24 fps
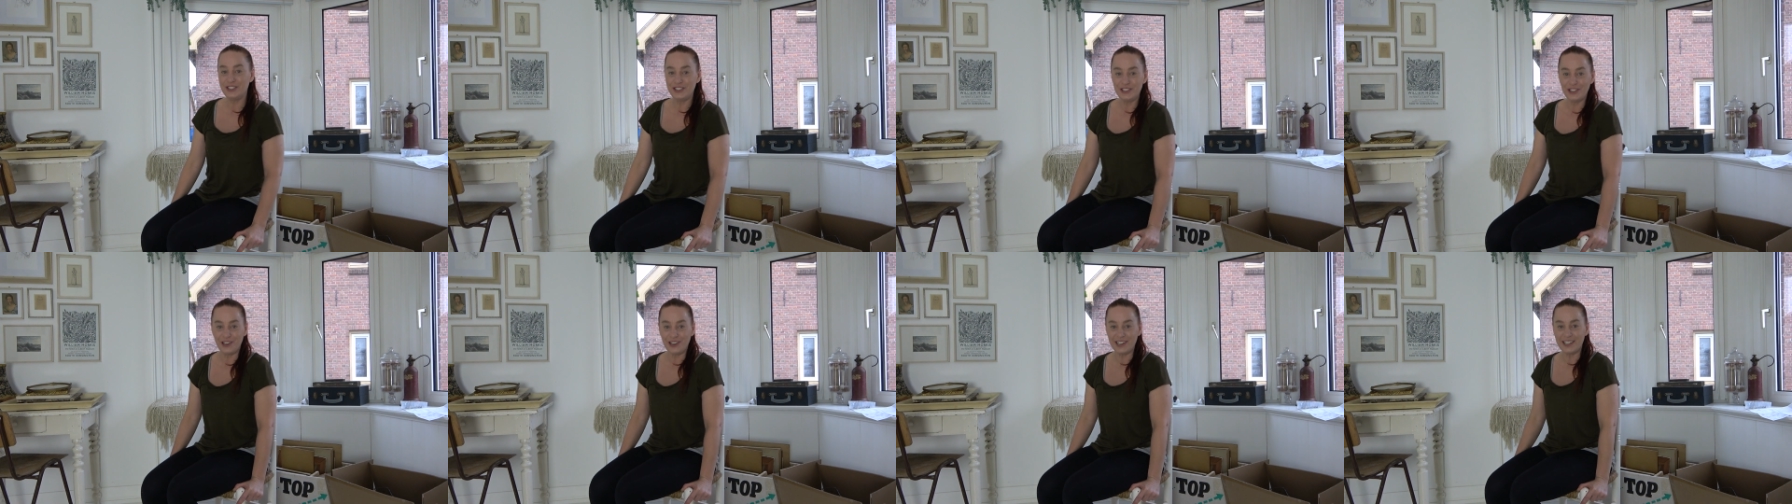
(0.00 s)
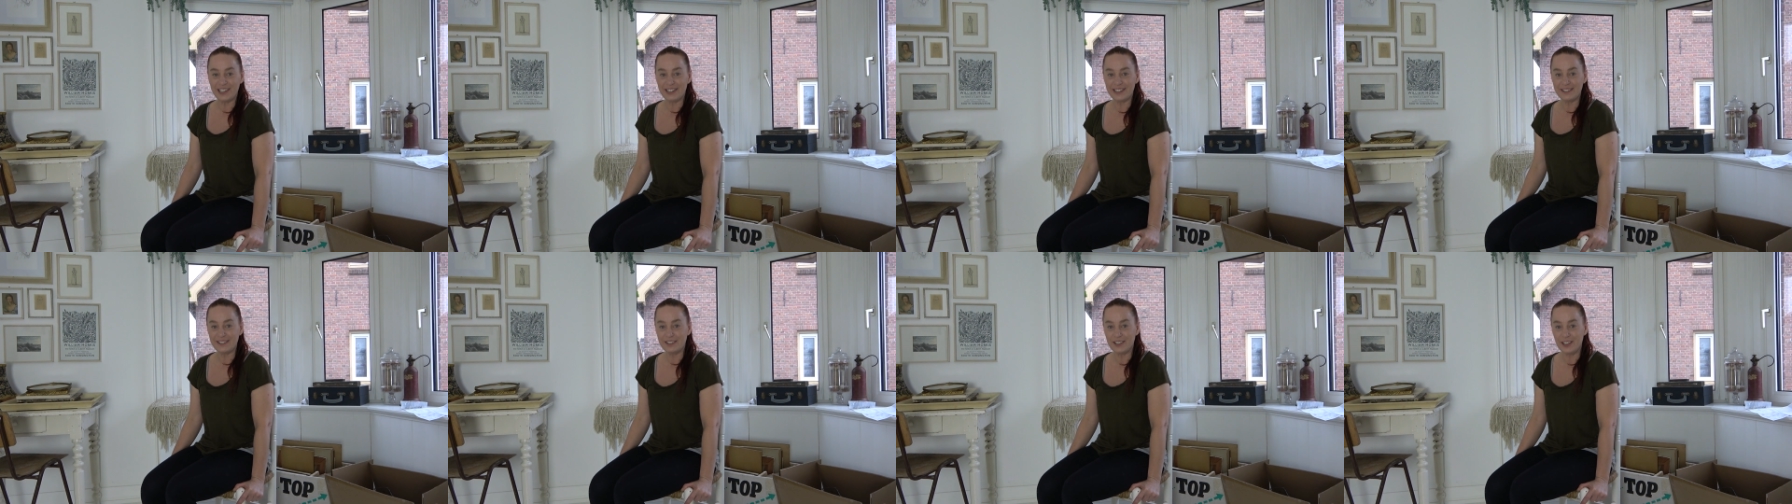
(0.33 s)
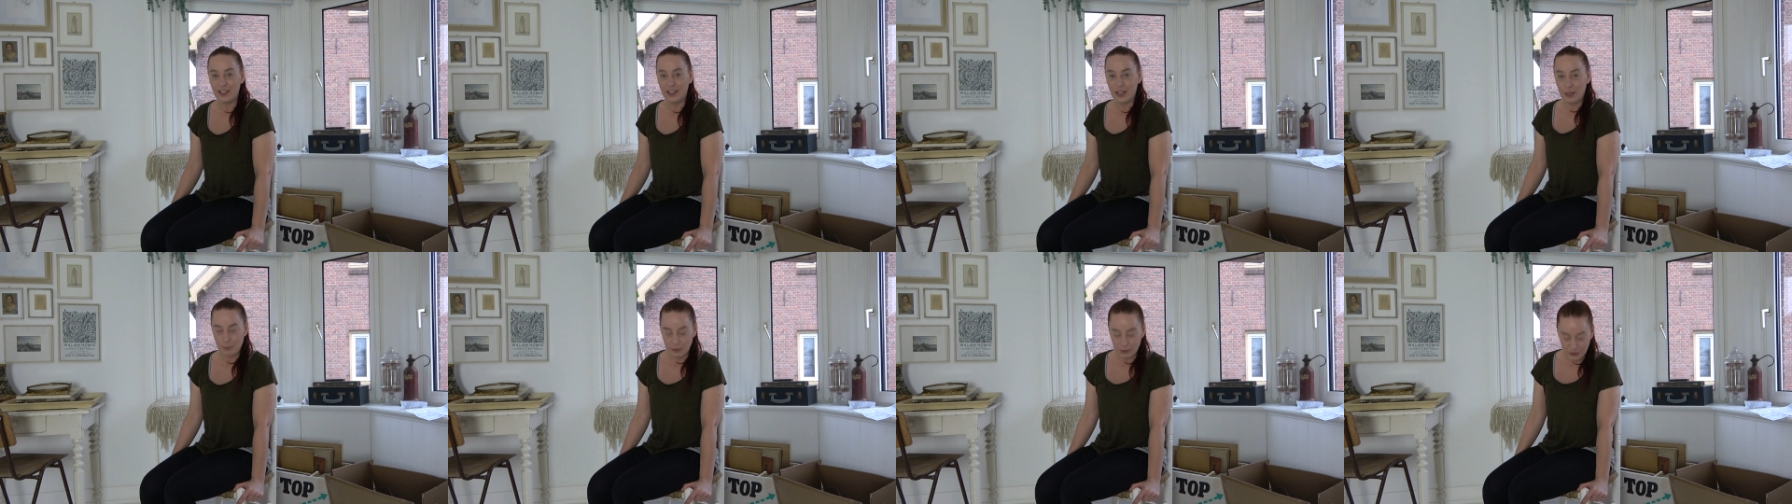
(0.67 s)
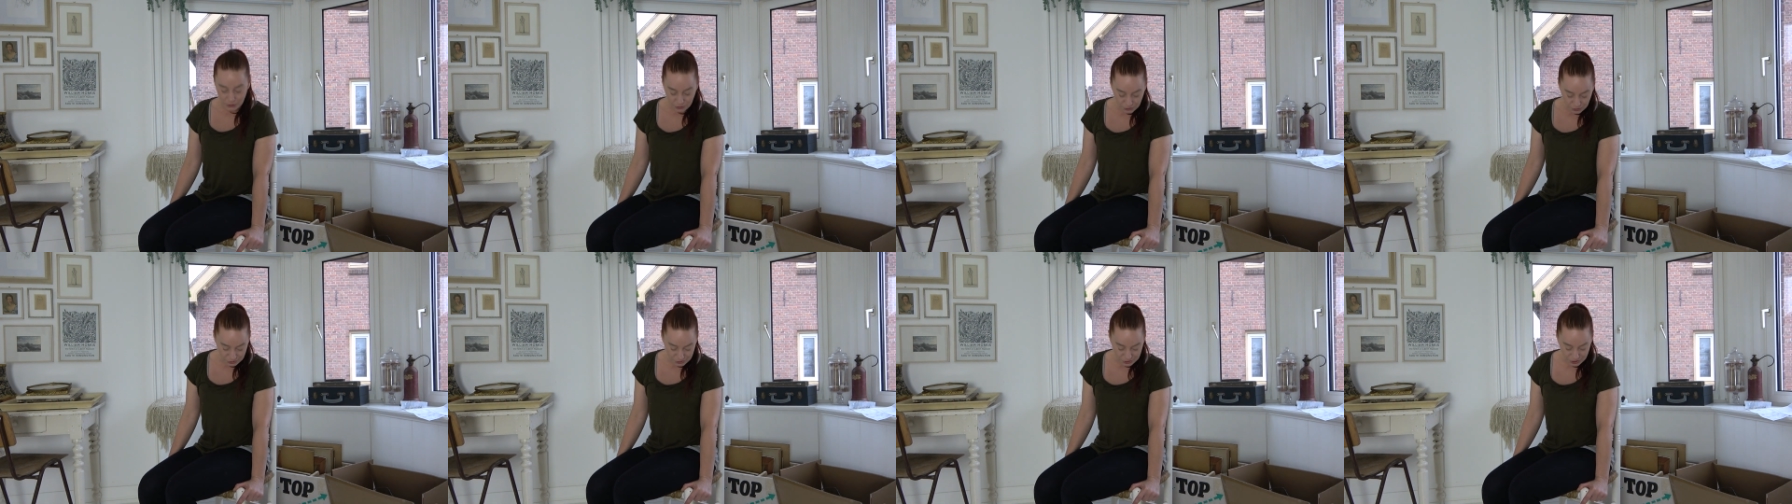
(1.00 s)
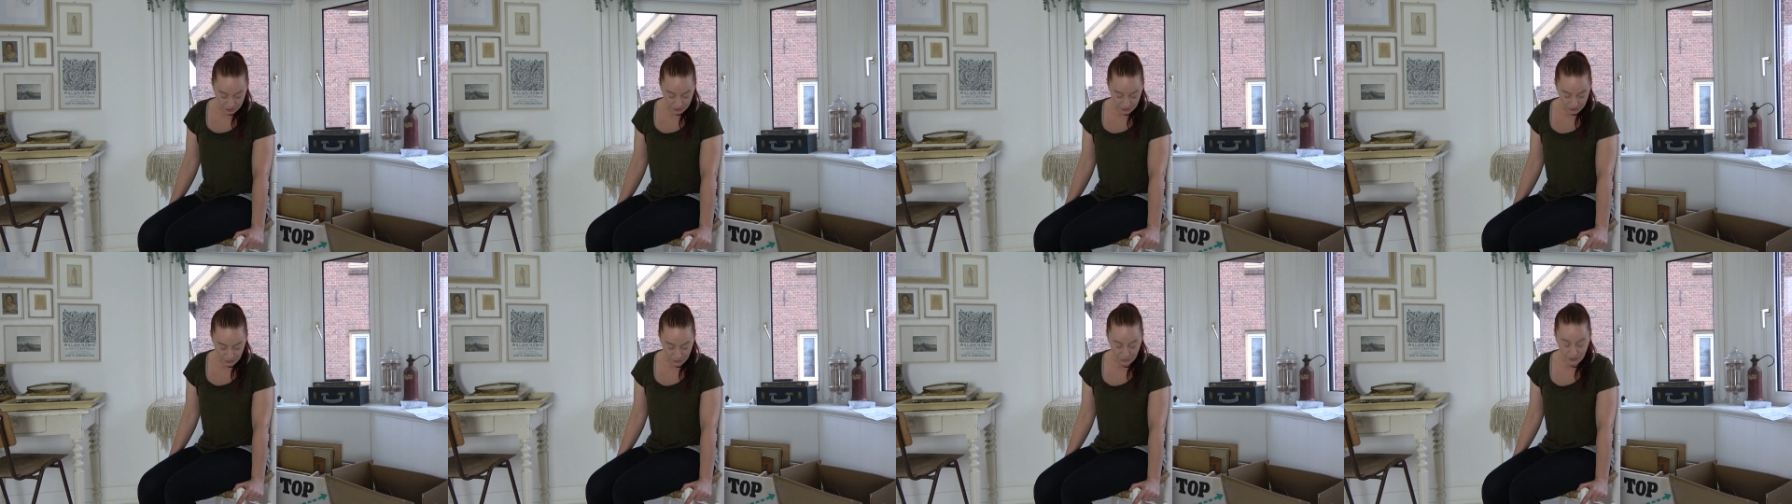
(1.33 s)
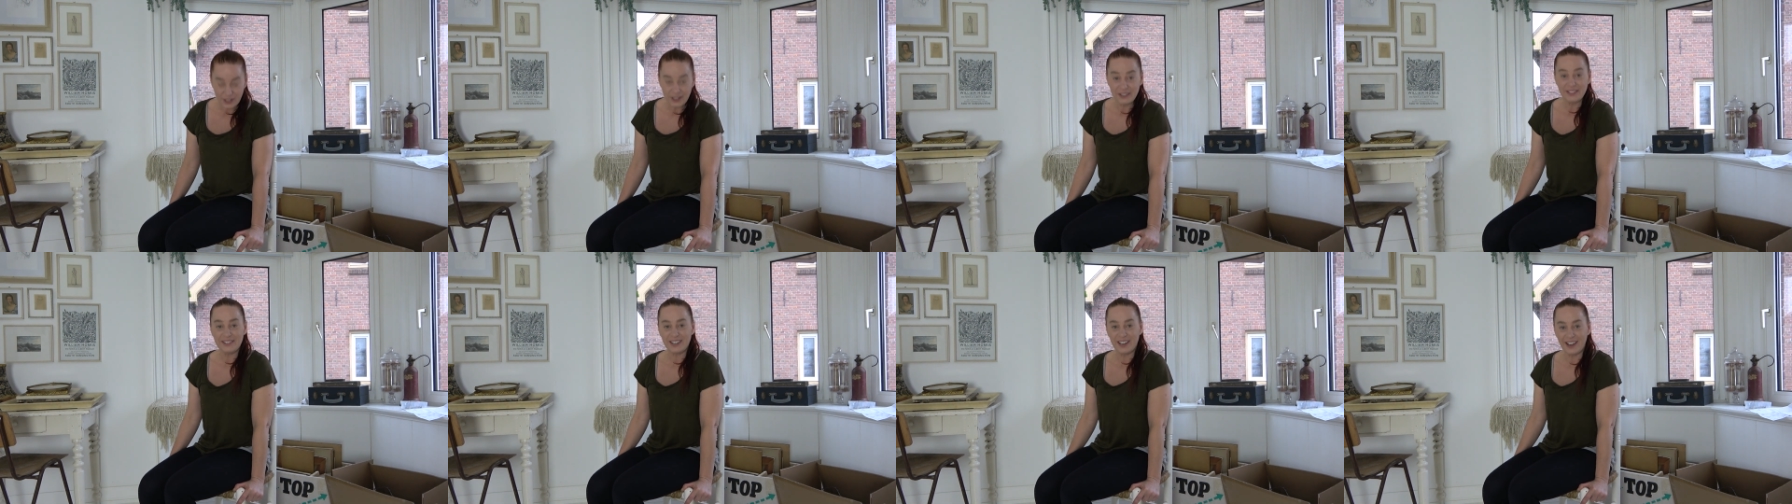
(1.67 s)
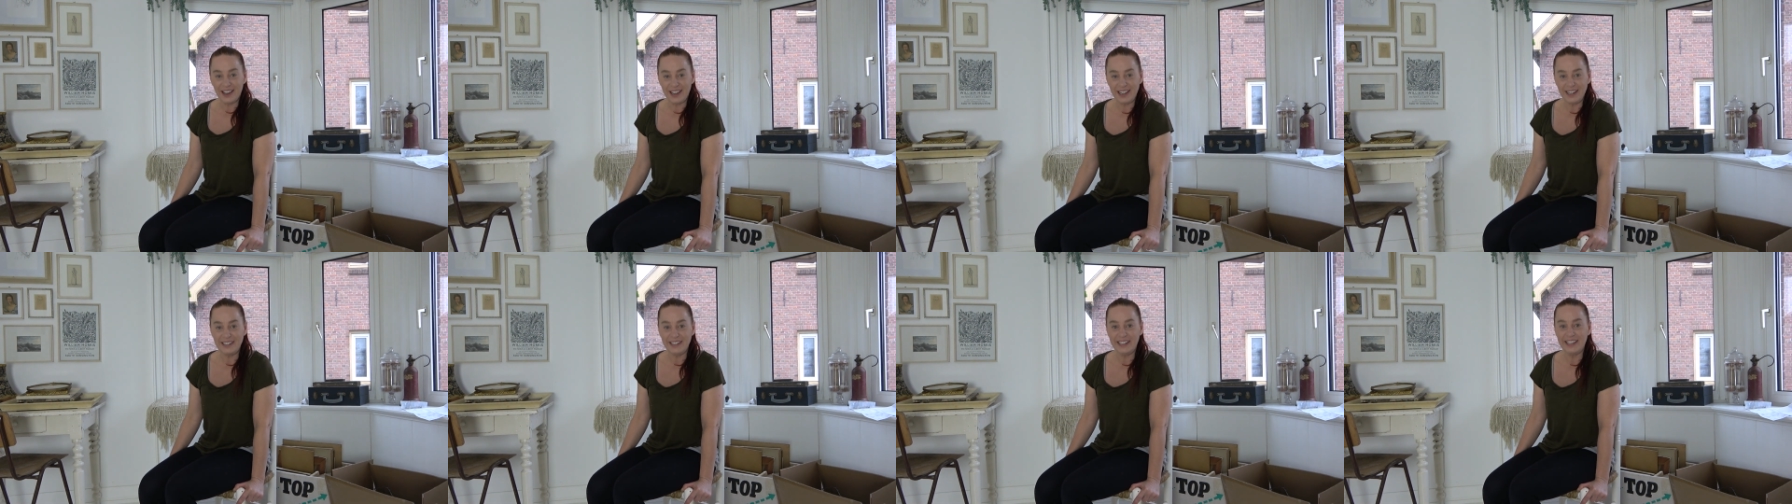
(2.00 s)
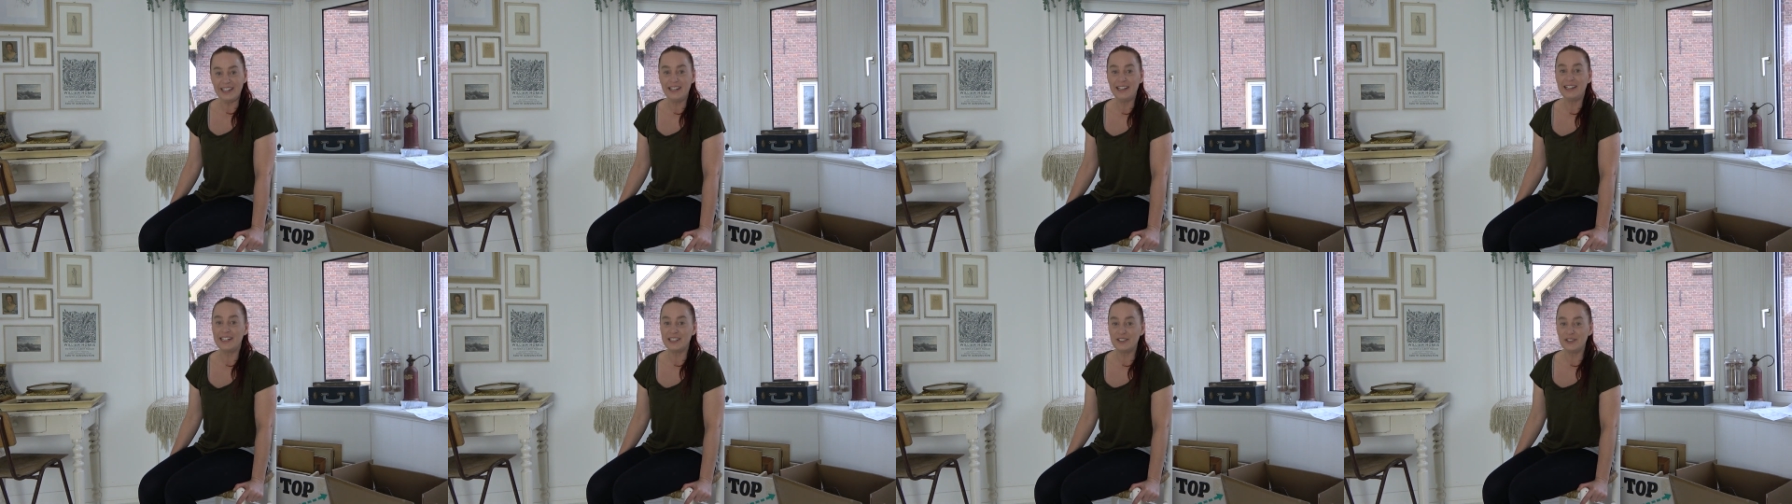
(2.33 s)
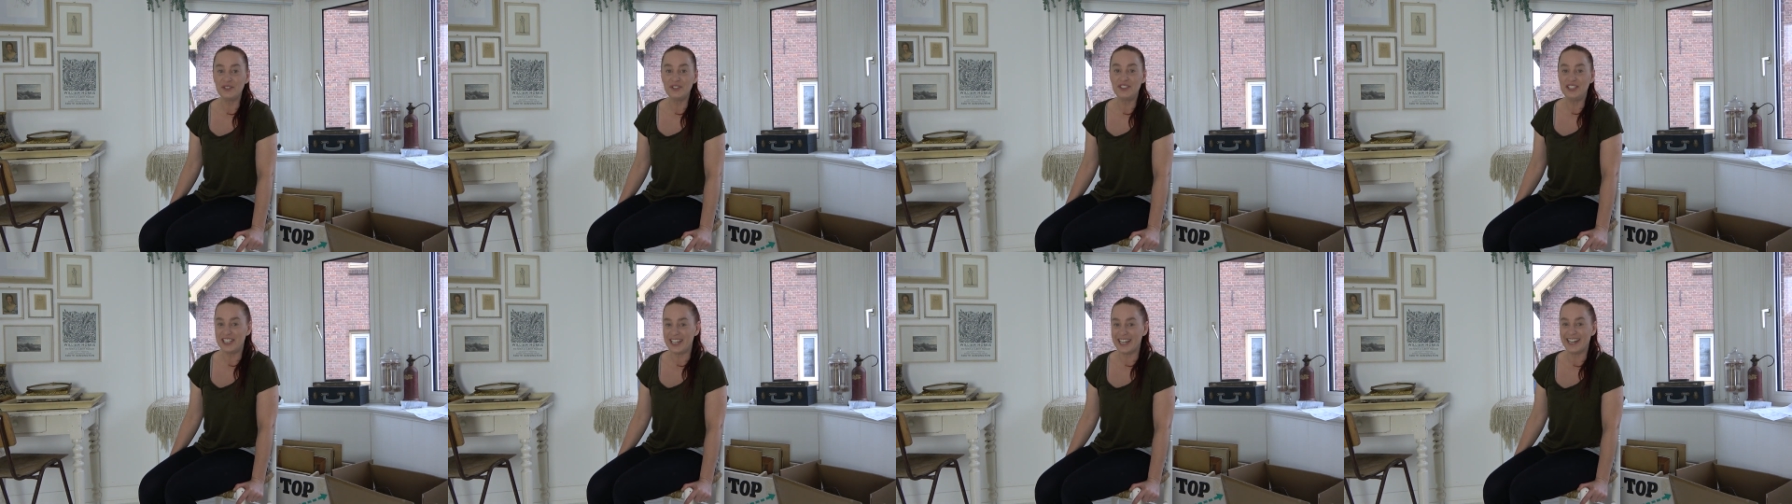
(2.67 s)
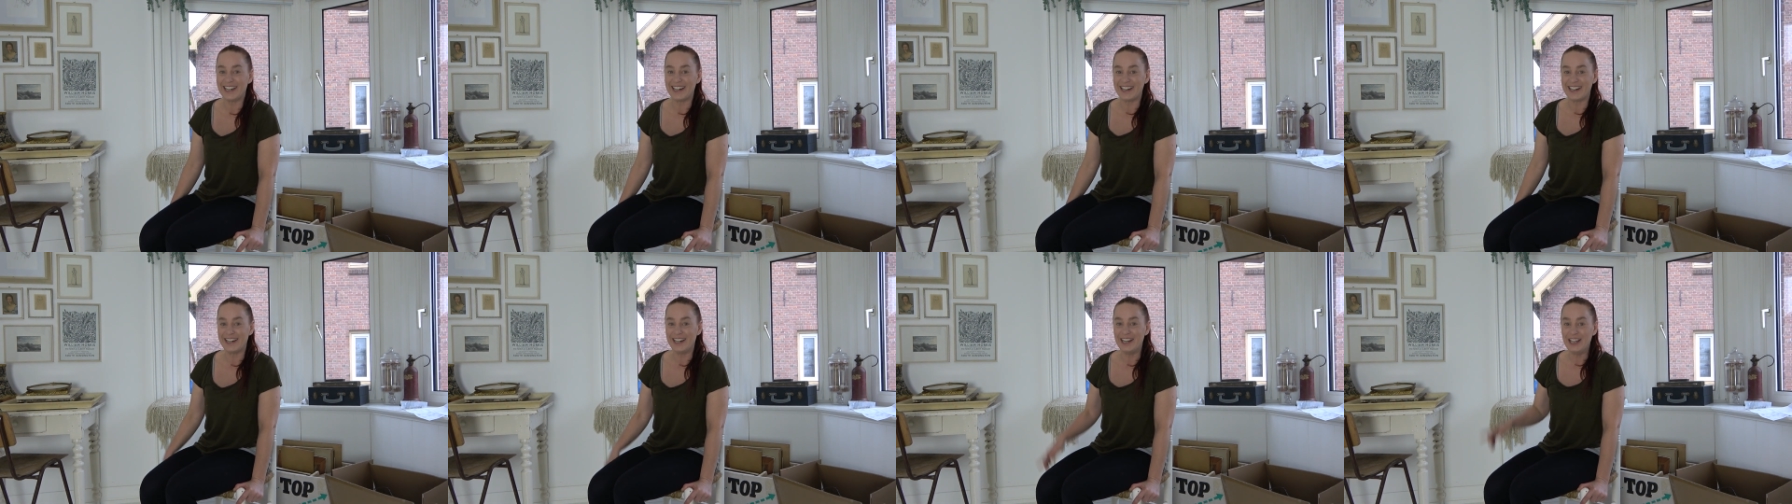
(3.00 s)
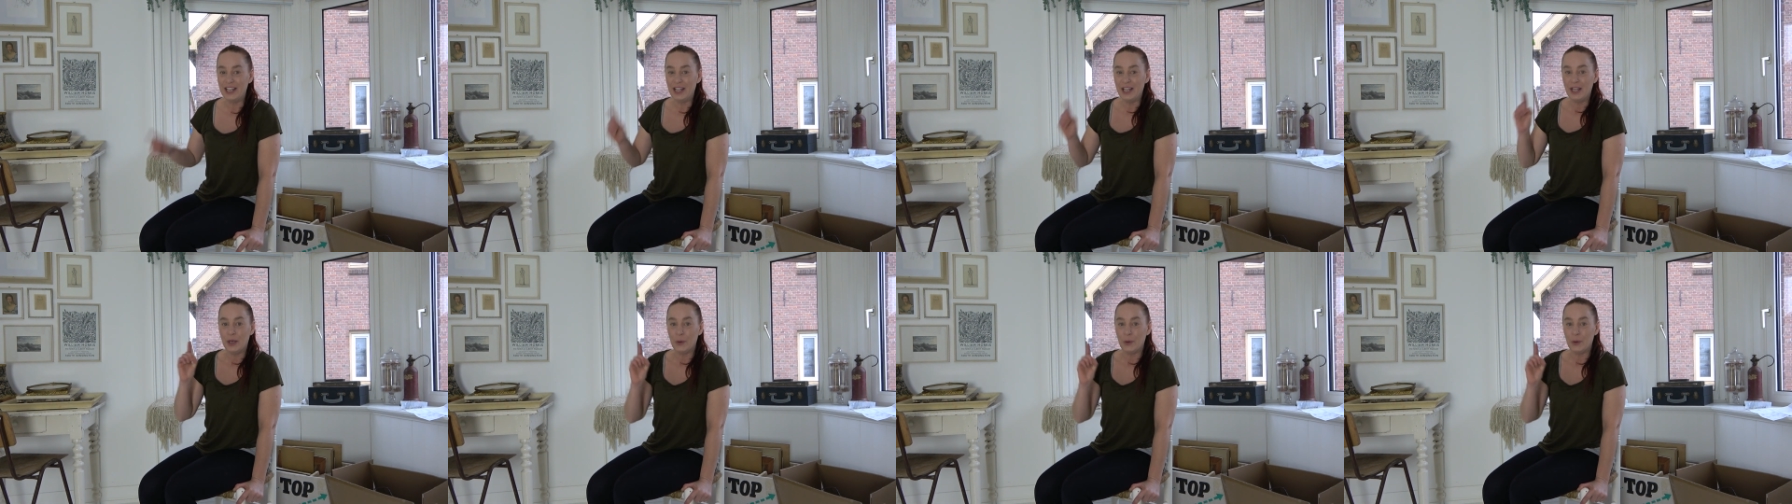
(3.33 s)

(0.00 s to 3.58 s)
solid, but also tiny little chair,